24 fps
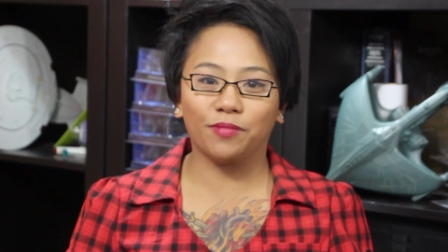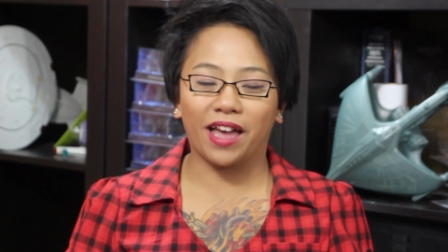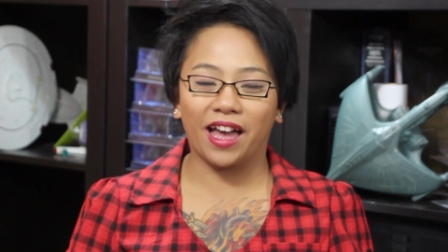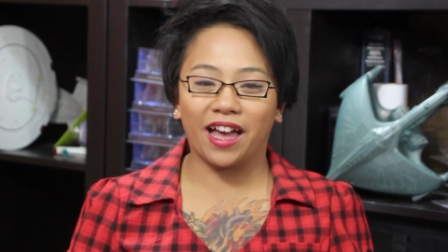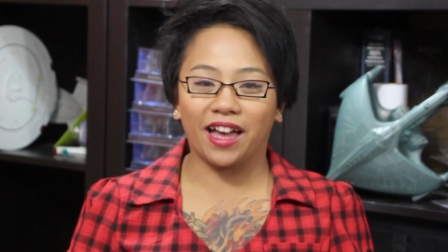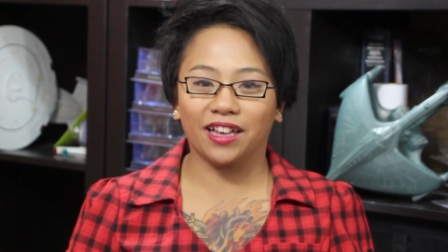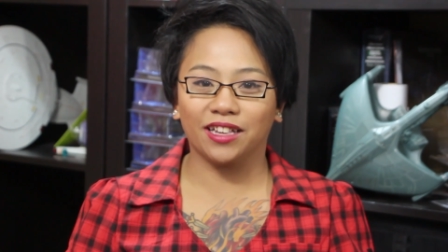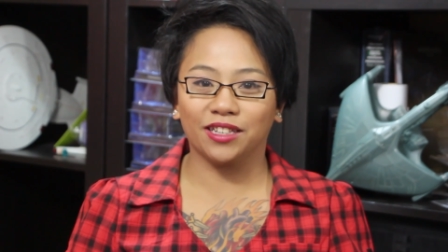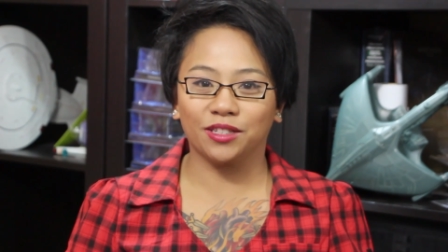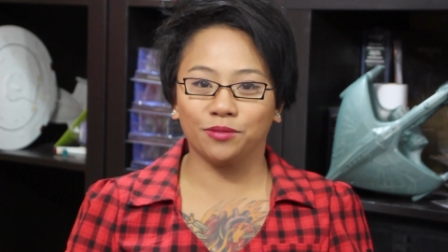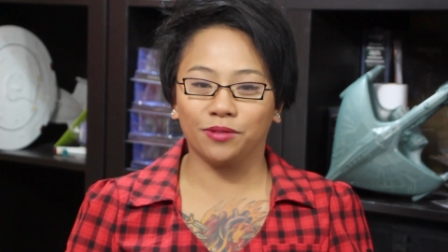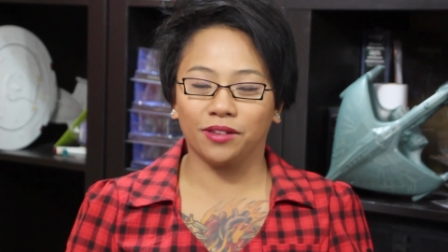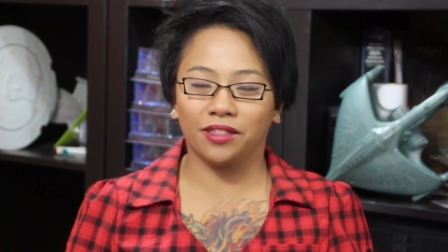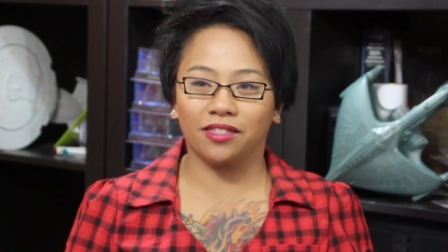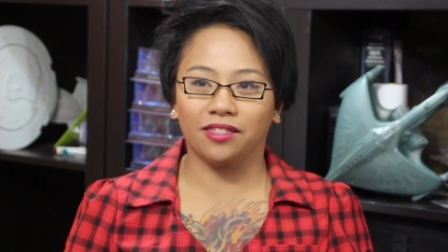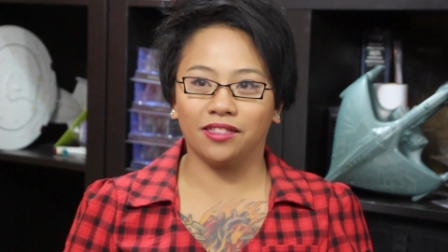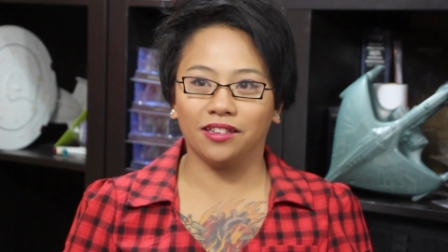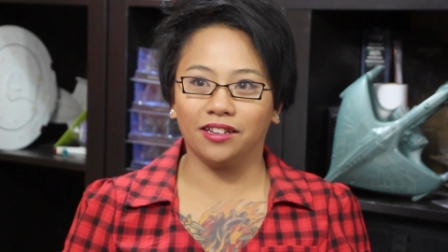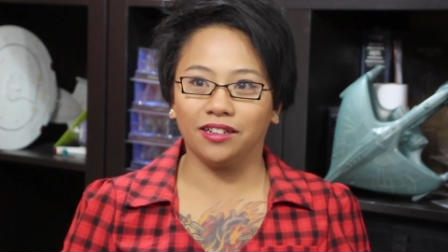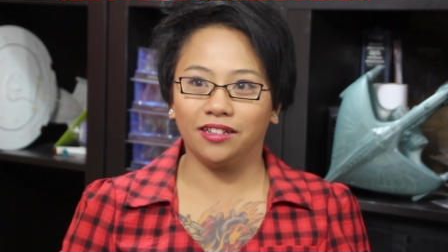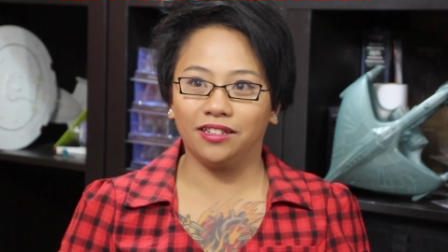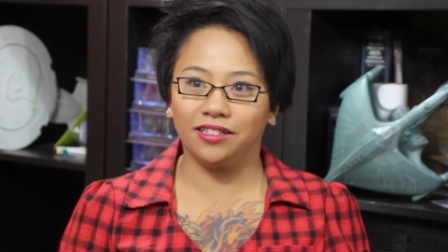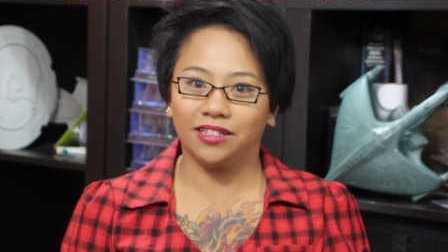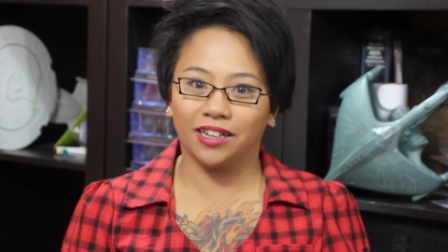as with
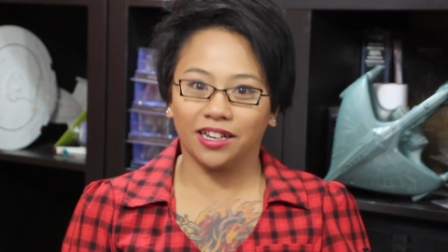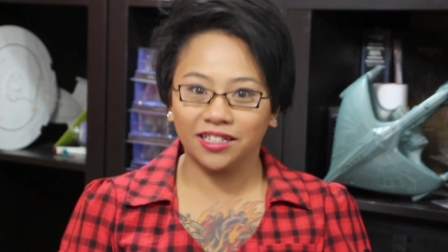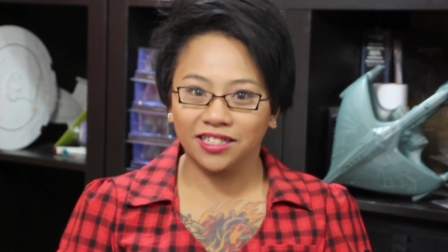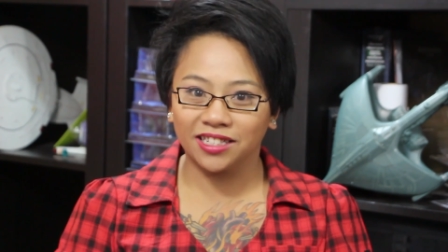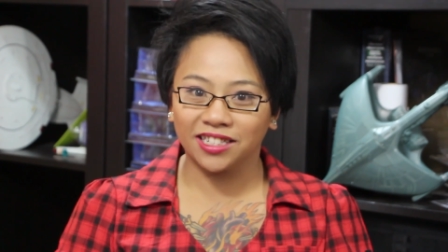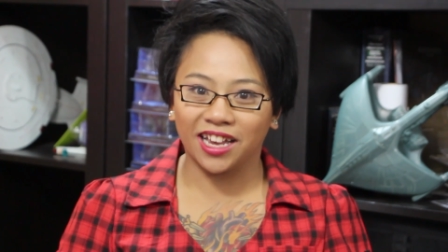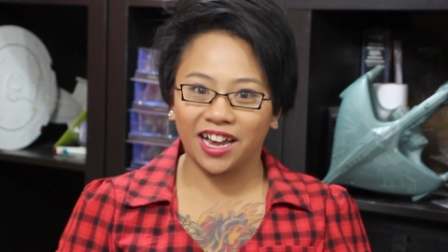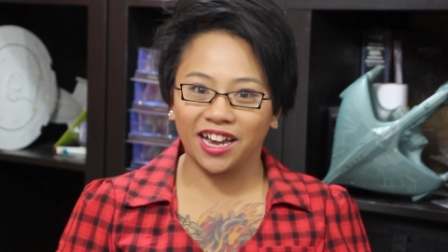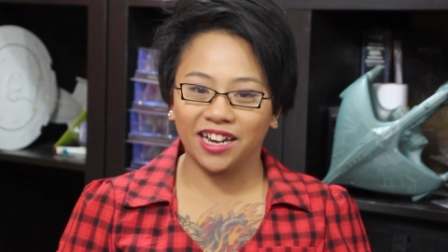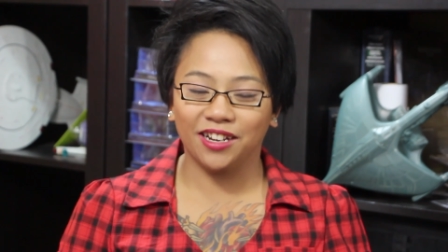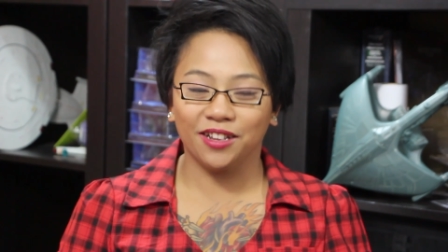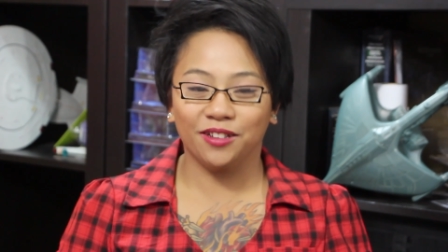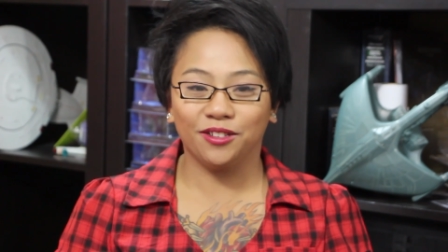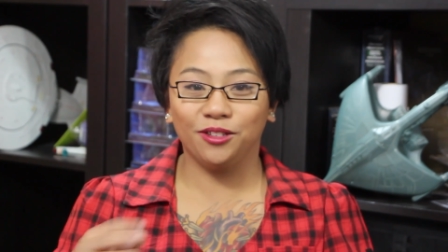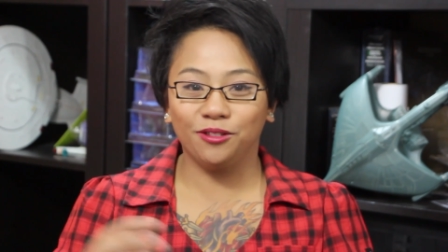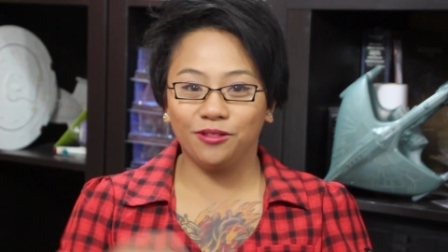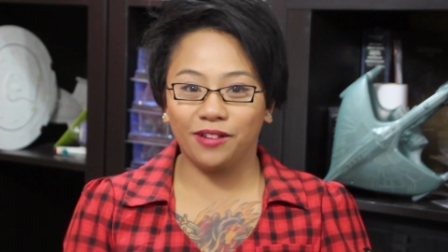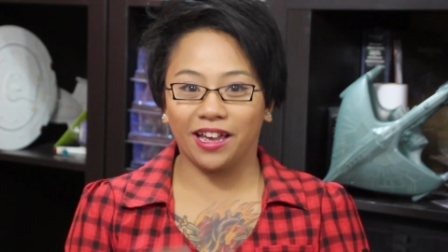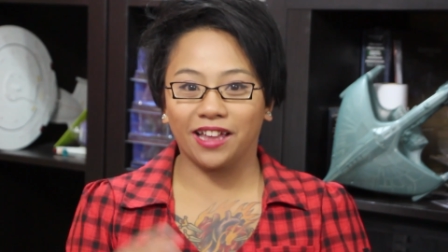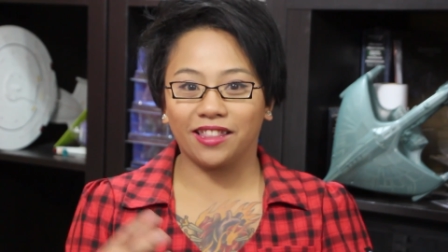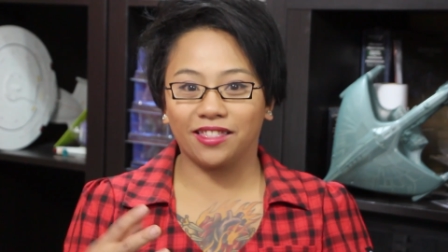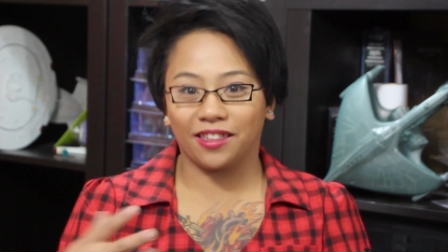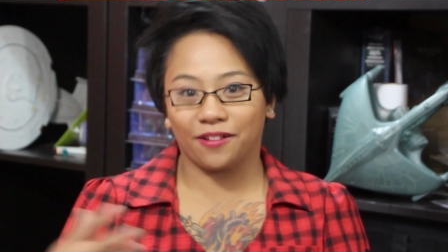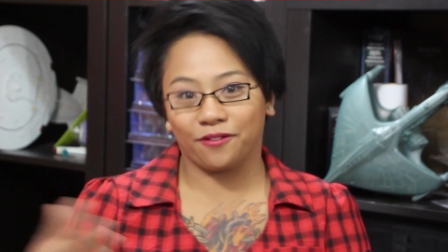the dud side,
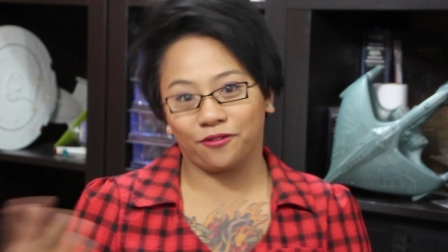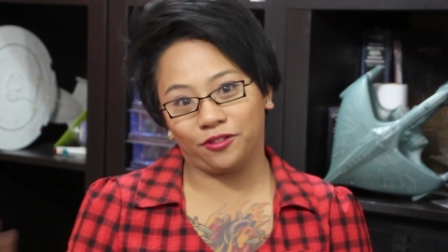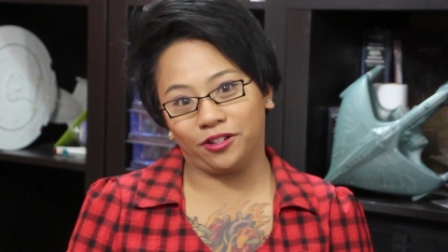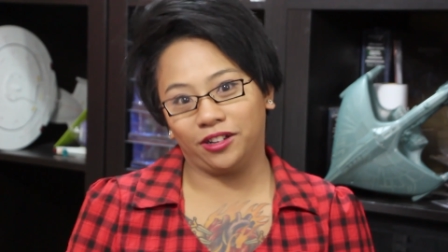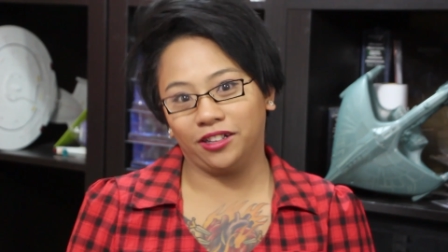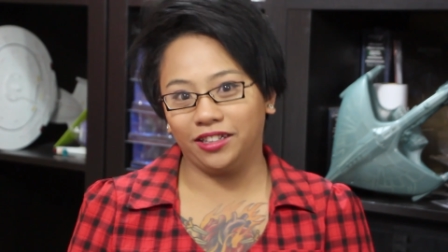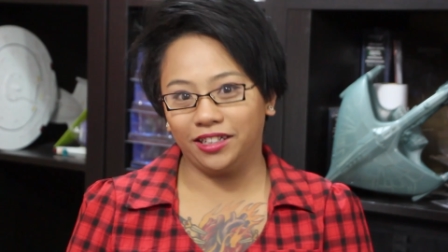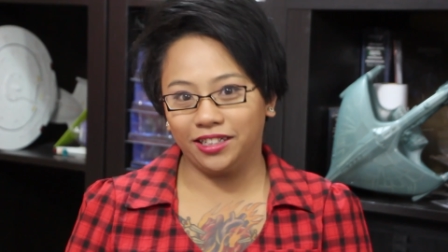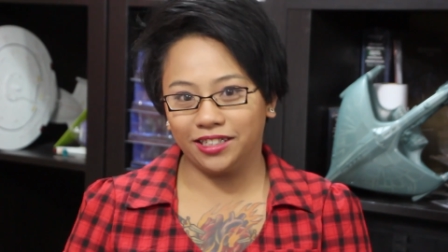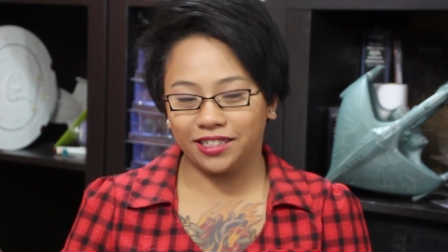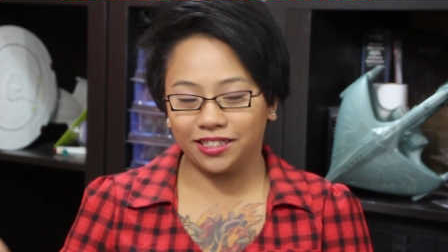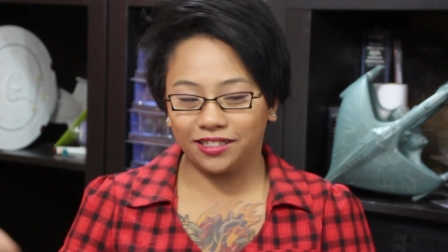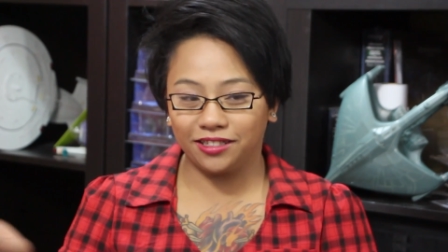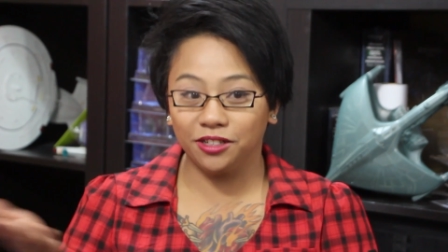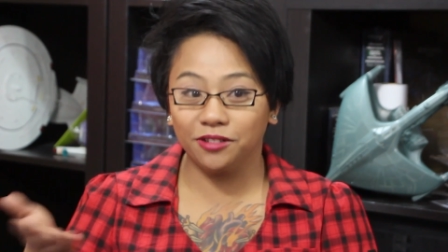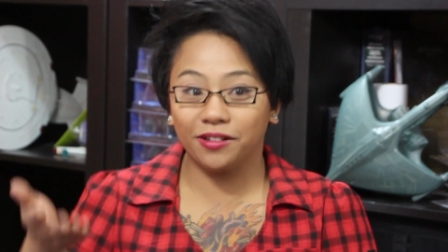you get the free elite.